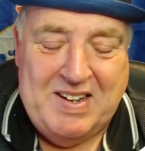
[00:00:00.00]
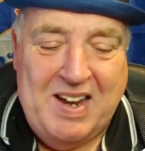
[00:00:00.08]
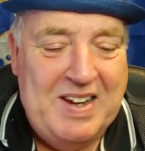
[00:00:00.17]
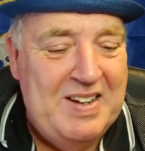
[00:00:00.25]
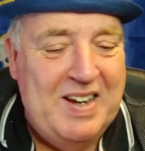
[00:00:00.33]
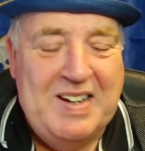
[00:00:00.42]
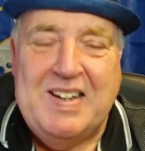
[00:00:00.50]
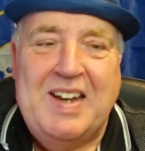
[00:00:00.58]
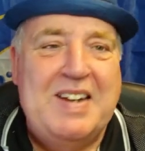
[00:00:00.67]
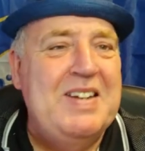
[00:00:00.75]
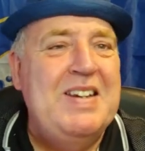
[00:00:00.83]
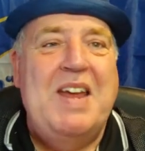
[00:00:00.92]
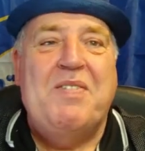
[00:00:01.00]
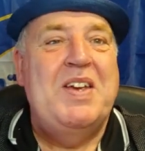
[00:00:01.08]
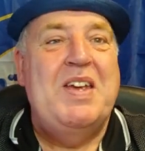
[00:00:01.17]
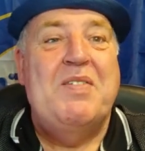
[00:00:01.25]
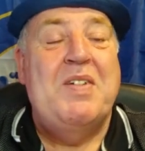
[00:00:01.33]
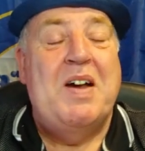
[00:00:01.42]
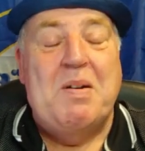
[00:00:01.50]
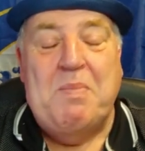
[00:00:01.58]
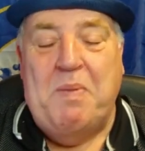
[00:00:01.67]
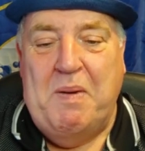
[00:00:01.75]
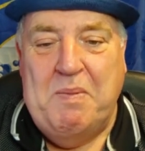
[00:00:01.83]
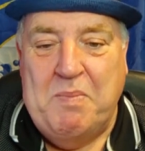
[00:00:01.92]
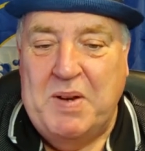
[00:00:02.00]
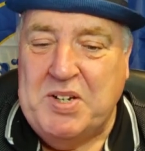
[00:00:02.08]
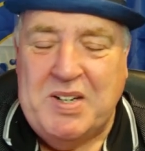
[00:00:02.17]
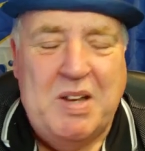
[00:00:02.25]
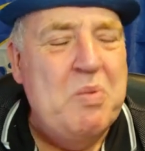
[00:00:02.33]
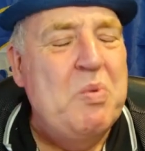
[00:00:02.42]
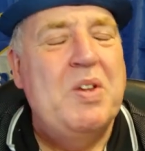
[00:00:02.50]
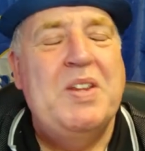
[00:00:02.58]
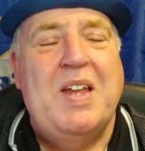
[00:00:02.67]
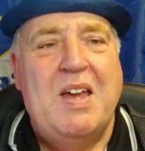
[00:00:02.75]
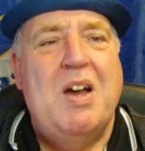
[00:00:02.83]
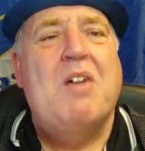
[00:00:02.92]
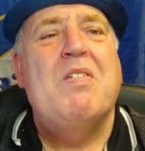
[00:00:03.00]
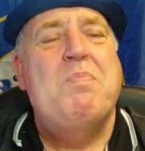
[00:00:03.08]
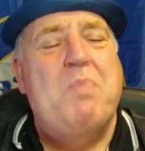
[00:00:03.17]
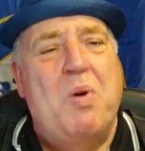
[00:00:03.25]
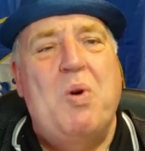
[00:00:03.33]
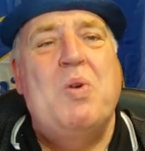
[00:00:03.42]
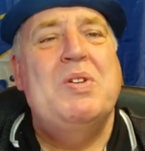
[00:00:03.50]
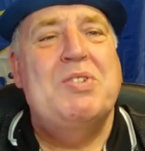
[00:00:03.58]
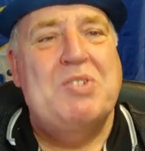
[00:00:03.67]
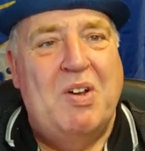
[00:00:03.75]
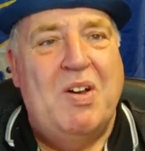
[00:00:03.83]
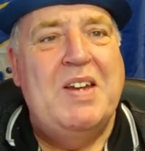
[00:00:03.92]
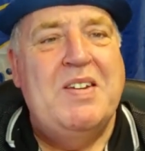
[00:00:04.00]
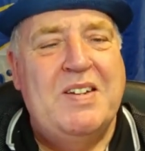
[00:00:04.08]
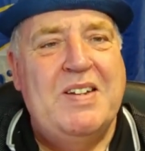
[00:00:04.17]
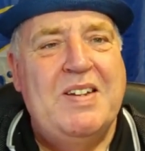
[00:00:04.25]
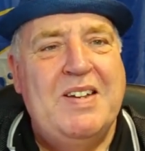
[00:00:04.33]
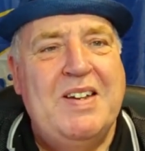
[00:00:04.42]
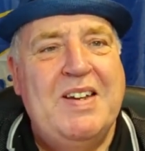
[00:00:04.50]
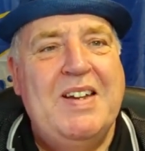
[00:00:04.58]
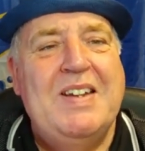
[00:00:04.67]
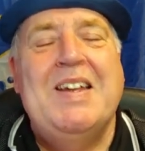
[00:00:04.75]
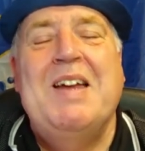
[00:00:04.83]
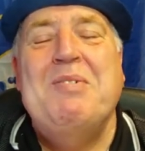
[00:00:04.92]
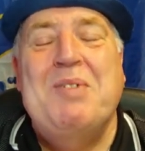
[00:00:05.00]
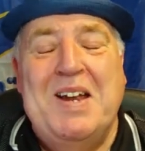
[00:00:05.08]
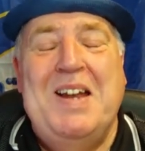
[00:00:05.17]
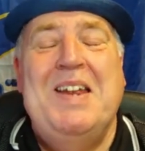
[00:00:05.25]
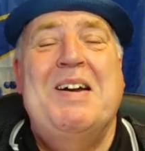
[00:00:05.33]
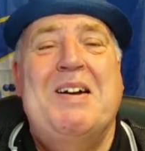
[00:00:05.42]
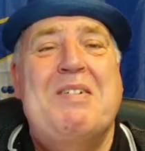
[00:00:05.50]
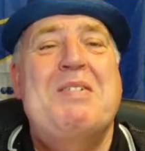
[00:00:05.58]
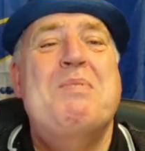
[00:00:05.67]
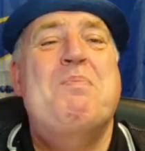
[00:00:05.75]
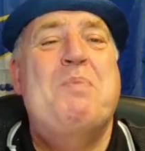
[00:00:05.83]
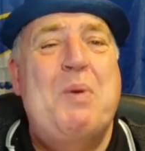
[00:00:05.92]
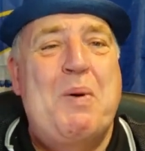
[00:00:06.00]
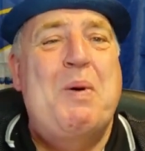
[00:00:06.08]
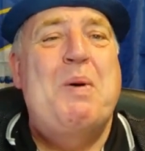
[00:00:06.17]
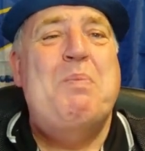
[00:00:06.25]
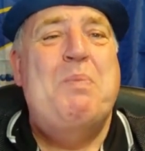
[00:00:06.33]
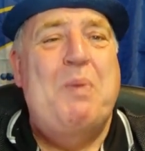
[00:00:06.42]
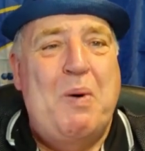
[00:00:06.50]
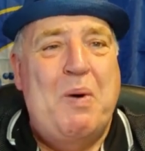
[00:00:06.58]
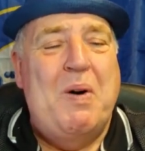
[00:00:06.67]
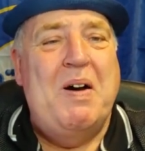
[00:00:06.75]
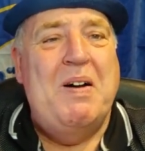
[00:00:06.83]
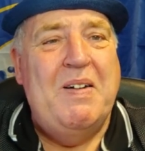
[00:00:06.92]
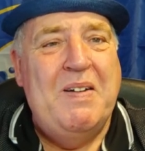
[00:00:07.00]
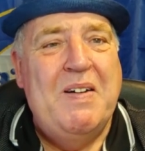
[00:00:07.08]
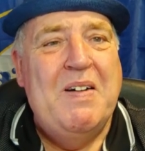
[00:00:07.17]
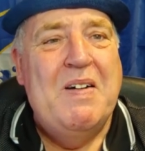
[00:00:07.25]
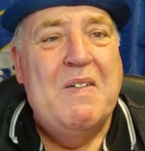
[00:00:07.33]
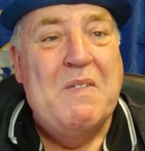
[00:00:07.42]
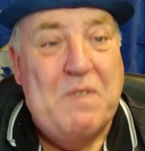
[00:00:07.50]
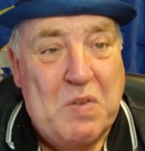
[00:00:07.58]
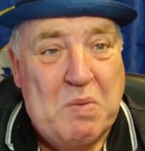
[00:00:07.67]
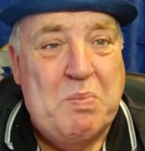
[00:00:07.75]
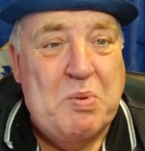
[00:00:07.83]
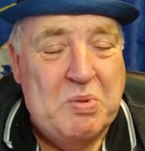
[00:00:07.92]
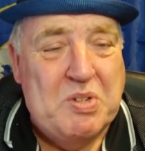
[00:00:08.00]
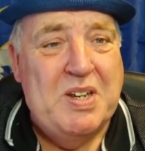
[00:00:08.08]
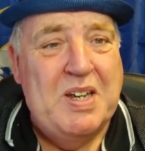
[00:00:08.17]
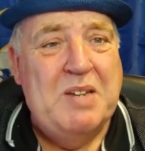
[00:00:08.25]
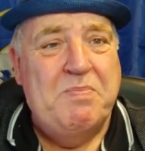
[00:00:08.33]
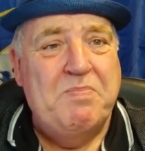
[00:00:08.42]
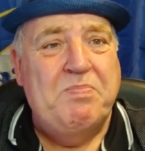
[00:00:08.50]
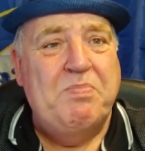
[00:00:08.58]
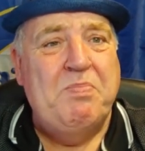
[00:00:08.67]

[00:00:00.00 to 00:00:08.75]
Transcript: they never give up. But you know what? They are a poor side. They really are a poor football team,